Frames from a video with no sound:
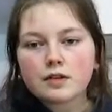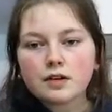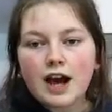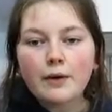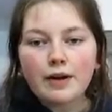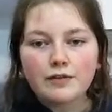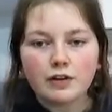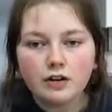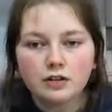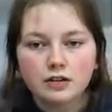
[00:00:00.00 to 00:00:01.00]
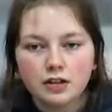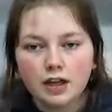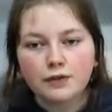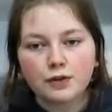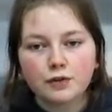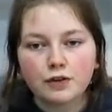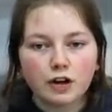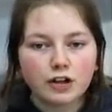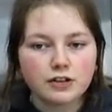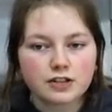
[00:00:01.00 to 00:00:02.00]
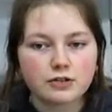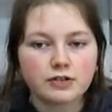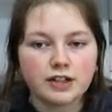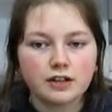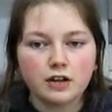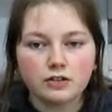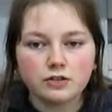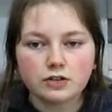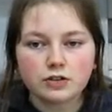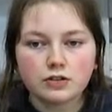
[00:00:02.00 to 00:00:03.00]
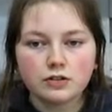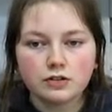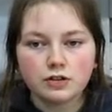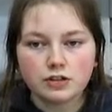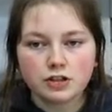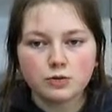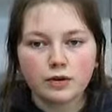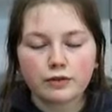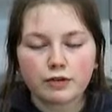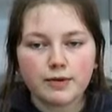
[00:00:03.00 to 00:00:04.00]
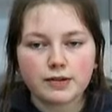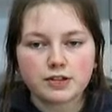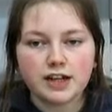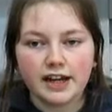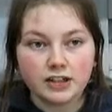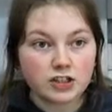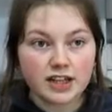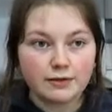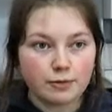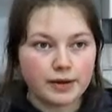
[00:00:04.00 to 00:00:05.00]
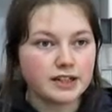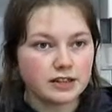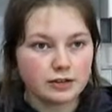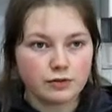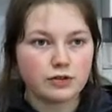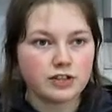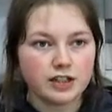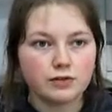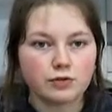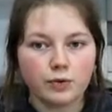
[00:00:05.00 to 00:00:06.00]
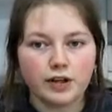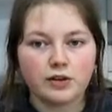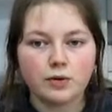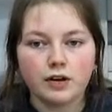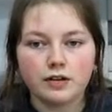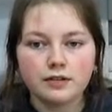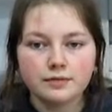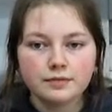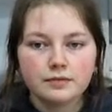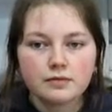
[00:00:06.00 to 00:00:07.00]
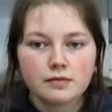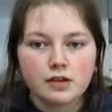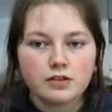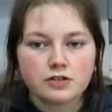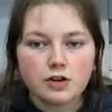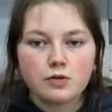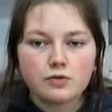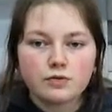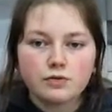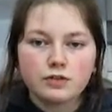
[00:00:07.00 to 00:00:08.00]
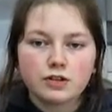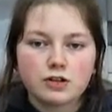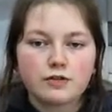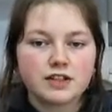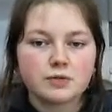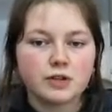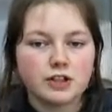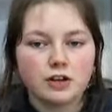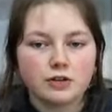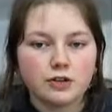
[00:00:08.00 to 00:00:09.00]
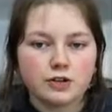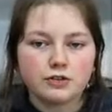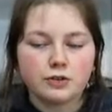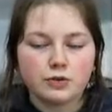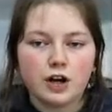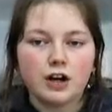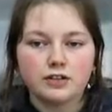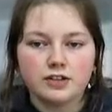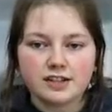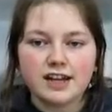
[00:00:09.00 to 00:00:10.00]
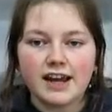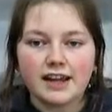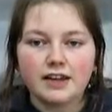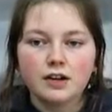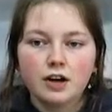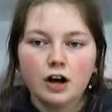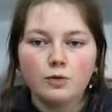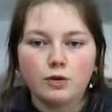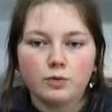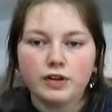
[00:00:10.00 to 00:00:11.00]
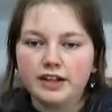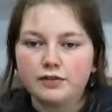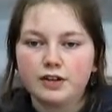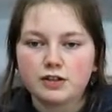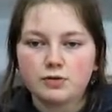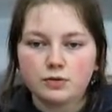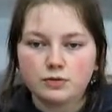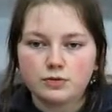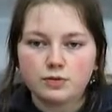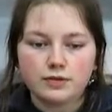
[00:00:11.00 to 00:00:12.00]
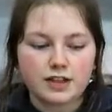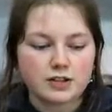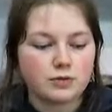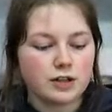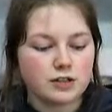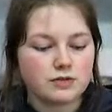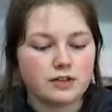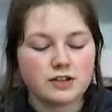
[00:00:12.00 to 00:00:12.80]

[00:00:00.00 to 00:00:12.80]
However, if you feel like you still need lunch, you still want 3 meals a day, just keep repeating the routine from week 1. There's no reason why you can't stay on 1 week if that's what works for you.